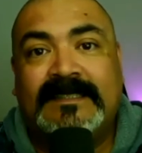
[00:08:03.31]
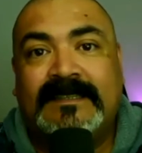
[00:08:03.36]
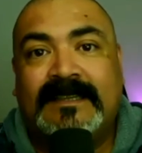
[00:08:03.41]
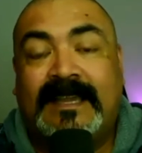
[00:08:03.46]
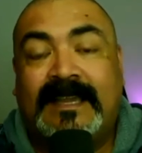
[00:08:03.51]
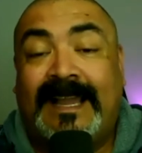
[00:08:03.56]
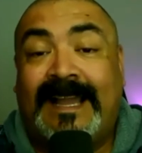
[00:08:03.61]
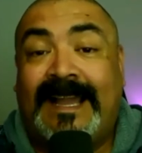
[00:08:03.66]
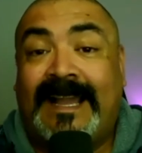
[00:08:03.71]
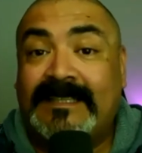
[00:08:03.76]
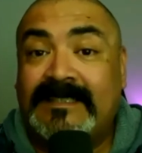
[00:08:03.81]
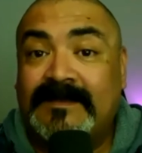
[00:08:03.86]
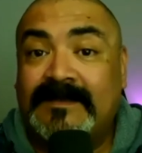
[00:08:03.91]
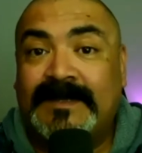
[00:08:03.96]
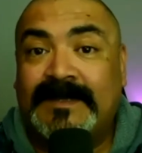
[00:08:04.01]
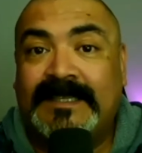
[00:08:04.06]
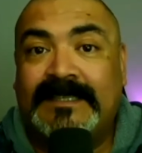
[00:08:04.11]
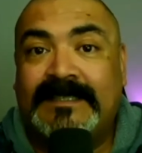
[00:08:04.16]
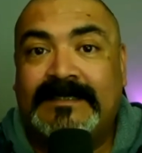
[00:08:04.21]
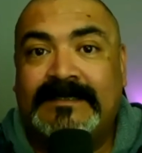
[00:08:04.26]
It hasn't
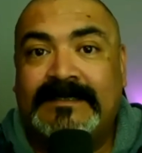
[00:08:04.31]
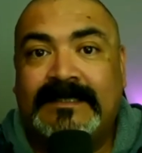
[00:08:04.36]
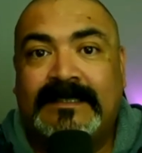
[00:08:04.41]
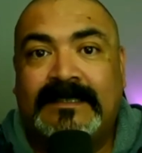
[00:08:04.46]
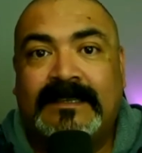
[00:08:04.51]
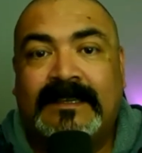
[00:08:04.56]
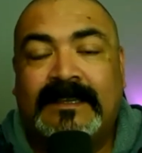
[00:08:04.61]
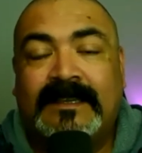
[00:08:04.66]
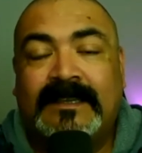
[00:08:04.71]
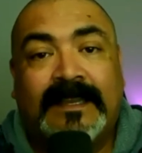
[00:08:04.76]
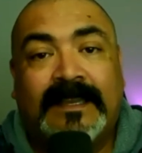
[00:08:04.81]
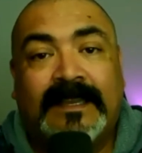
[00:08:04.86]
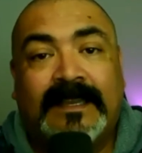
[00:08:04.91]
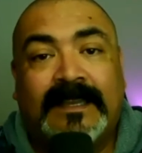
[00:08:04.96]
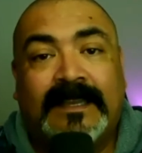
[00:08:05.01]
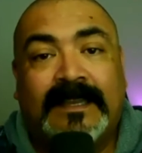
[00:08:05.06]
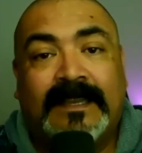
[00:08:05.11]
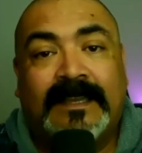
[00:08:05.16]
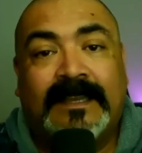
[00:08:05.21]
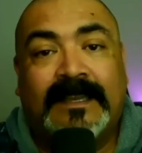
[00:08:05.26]
been easy. It's
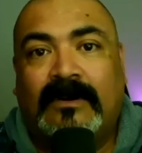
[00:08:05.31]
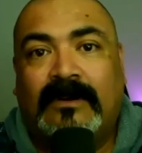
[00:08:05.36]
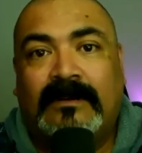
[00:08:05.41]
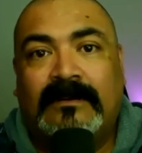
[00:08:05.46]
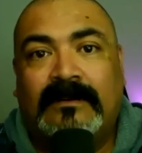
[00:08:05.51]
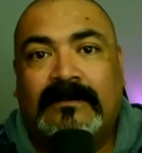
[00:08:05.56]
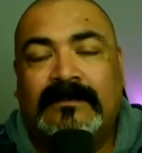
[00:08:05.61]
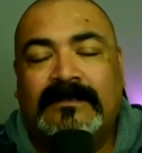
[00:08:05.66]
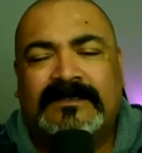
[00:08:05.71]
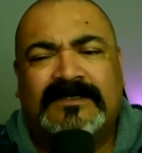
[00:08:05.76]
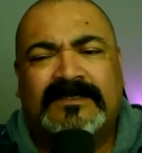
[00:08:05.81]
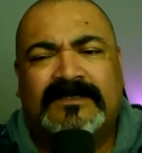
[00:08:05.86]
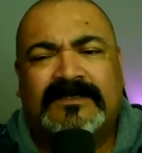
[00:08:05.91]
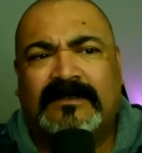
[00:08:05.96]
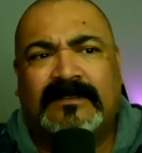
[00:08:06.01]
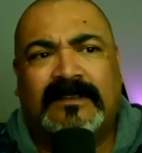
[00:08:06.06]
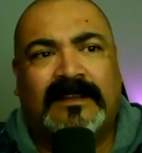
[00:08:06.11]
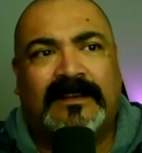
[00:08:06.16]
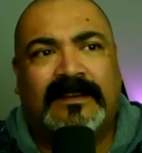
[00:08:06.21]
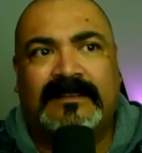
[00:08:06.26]
still hard. There's still a
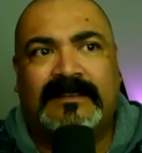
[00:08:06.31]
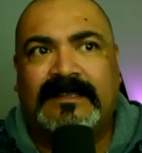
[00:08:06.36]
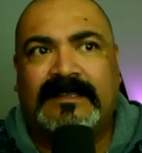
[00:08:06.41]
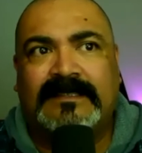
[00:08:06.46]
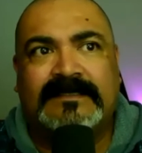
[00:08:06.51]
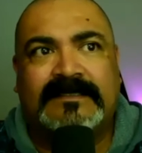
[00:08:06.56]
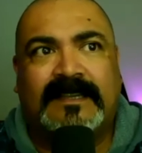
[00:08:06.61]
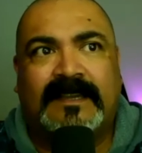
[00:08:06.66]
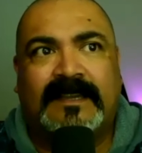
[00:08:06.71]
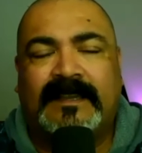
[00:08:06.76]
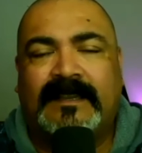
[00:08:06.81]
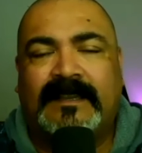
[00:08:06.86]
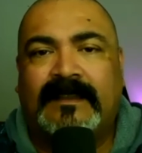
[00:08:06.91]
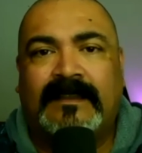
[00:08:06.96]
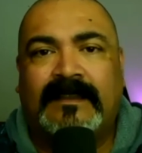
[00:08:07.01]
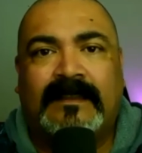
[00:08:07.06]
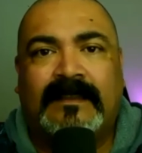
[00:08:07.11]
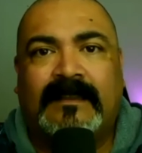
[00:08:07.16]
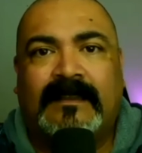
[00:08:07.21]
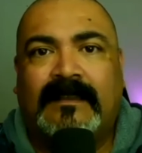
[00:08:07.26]
lot of things I
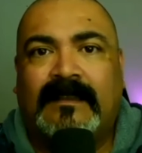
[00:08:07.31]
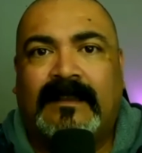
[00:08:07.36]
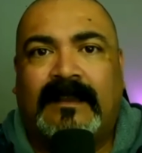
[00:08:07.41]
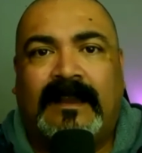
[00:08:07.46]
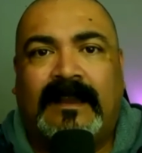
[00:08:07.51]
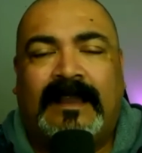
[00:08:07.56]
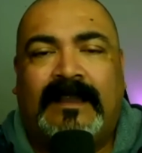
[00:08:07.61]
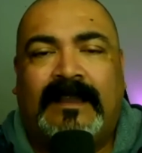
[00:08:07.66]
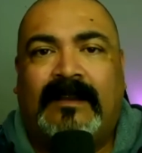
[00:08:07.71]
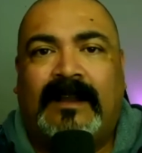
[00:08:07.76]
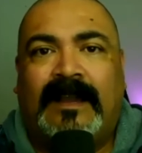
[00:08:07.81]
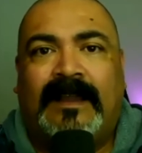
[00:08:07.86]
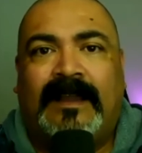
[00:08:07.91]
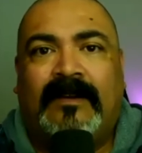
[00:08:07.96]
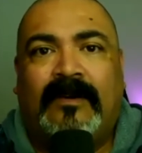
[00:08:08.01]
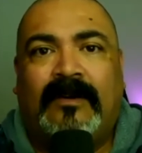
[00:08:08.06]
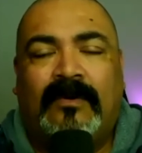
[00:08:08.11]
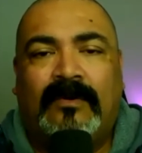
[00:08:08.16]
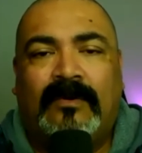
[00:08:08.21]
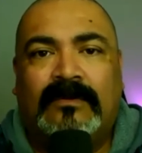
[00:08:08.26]

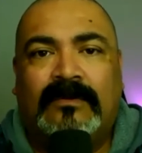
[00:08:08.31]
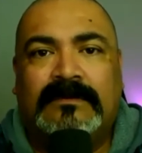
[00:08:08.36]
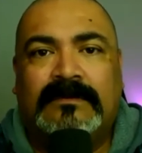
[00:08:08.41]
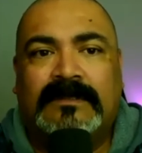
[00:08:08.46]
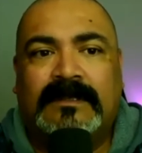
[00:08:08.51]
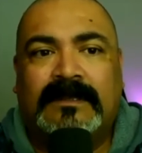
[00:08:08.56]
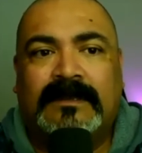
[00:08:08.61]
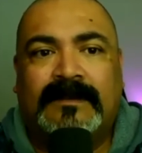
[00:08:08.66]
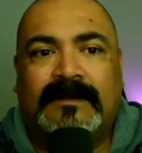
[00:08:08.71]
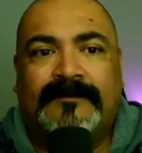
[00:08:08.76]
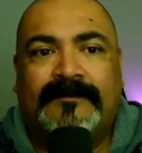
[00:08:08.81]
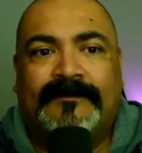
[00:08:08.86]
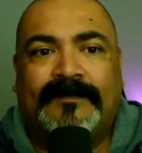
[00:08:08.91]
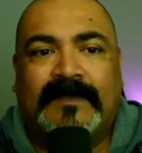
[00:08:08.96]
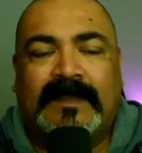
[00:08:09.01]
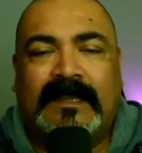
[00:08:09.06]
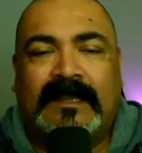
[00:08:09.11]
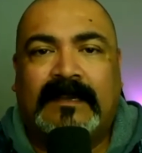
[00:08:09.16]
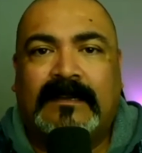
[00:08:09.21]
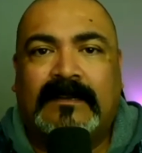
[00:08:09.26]
hold
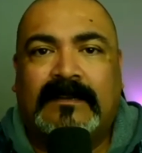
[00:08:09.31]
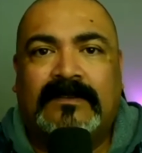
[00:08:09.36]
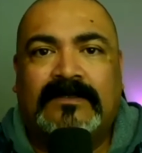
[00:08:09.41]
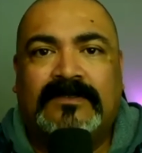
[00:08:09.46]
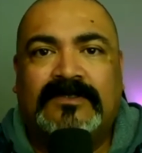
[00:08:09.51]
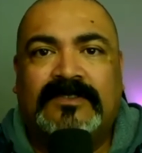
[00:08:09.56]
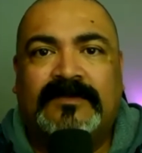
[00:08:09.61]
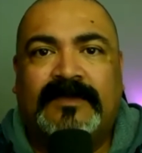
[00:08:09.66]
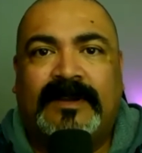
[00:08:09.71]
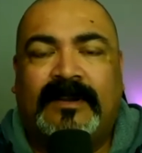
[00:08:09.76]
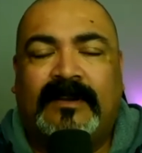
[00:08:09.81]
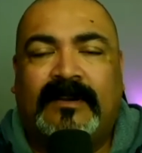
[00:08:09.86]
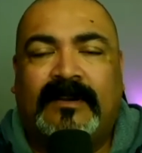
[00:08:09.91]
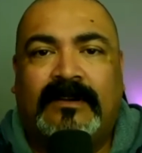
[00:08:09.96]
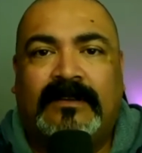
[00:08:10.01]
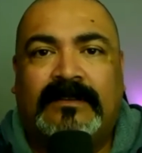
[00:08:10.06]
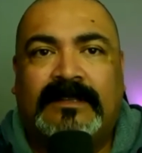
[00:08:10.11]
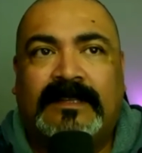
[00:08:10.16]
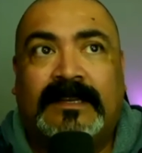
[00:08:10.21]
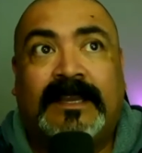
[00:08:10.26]
close to my
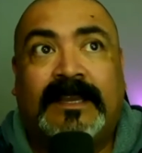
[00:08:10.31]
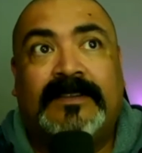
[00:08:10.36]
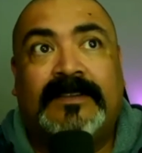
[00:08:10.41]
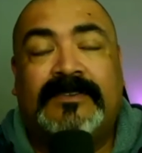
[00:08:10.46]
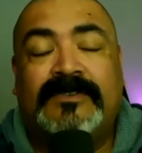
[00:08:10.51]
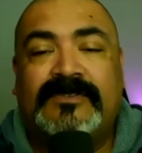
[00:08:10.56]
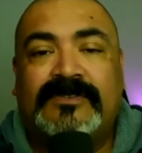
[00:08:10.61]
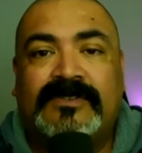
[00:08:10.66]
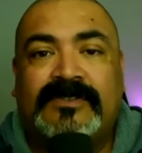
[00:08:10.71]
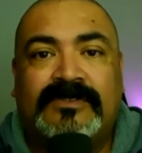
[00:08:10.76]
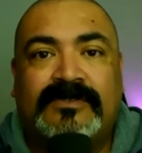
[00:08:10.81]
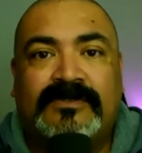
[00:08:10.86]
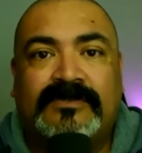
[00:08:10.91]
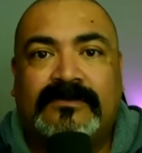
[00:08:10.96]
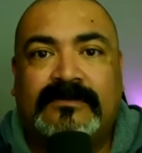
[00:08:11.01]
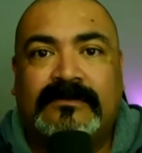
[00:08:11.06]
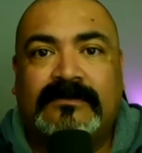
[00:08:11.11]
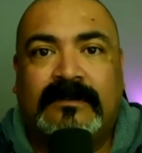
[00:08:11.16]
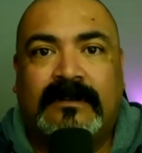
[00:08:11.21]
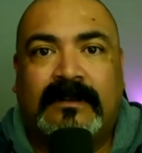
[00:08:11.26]
heart that I used to
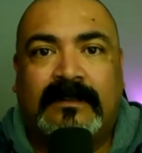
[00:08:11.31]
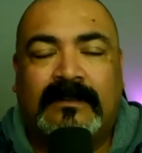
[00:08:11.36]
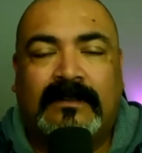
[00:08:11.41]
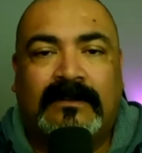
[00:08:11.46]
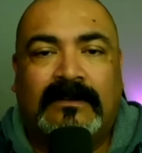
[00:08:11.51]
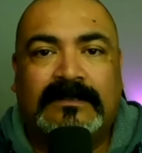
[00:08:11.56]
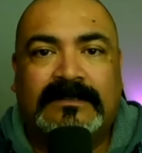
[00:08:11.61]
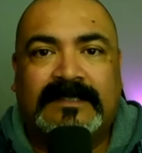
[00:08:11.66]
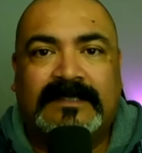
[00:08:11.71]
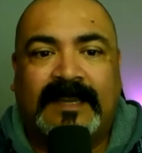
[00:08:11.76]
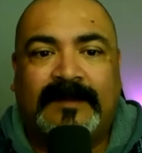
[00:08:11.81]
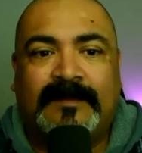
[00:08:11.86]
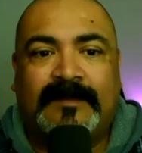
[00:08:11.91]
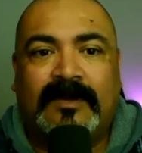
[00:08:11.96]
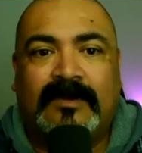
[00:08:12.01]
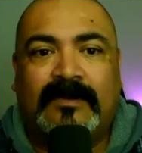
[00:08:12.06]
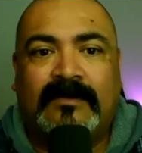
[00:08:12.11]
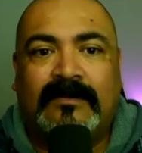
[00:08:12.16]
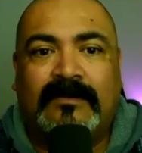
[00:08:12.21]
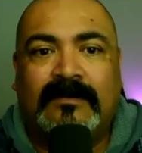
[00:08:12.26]
do a long time
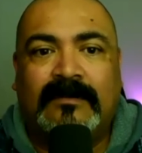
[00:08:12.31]
ago.